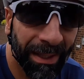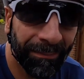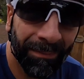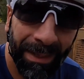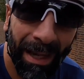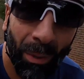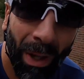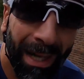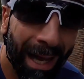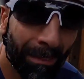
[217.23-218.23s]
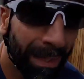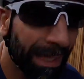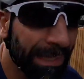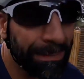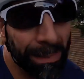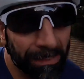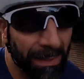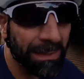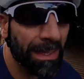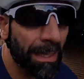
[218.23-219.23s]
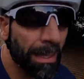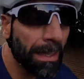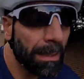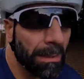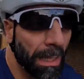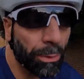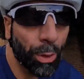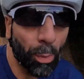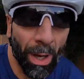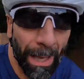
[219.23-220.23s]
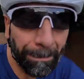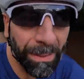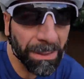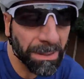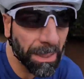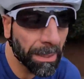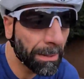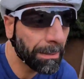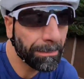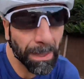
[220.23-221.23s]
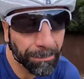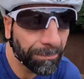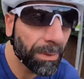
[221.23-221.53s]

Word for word: a yeah, quite a humbling experience. I don't know what happened, but